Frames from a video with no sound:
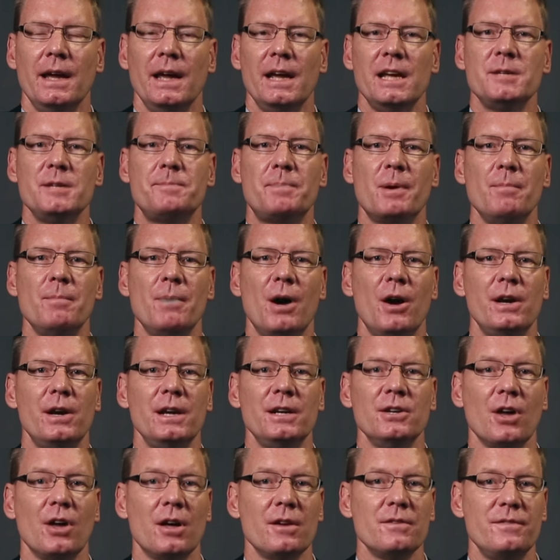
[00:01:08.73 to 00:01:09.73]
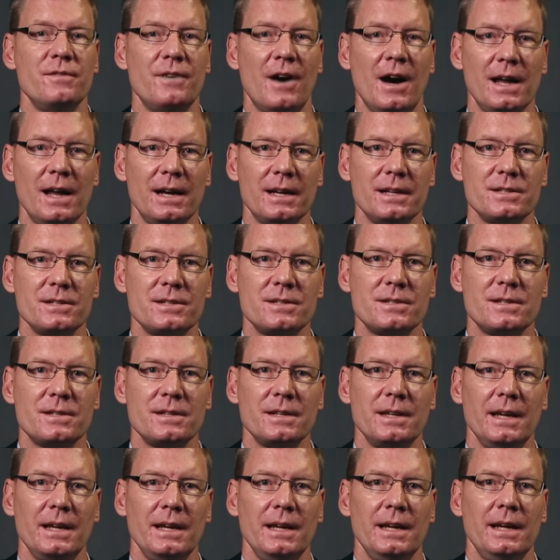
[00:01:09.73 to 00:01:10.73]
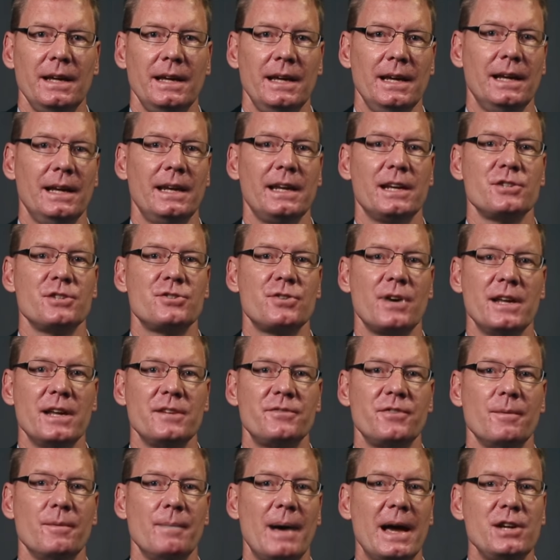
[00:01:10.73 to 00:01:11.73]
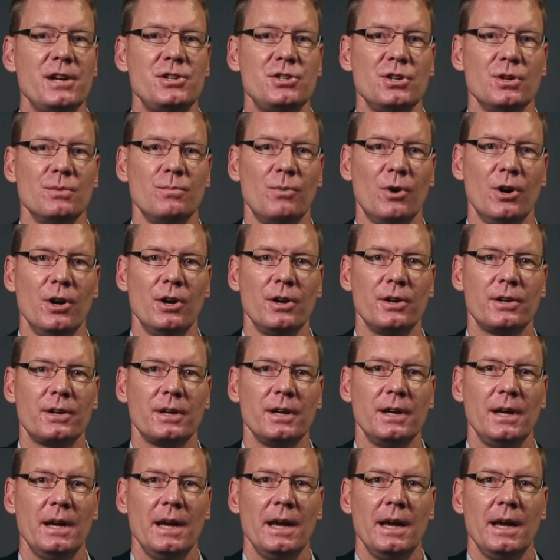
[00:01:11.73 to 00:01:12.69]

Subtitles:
He's promoting nonviolence, healing and transformation work,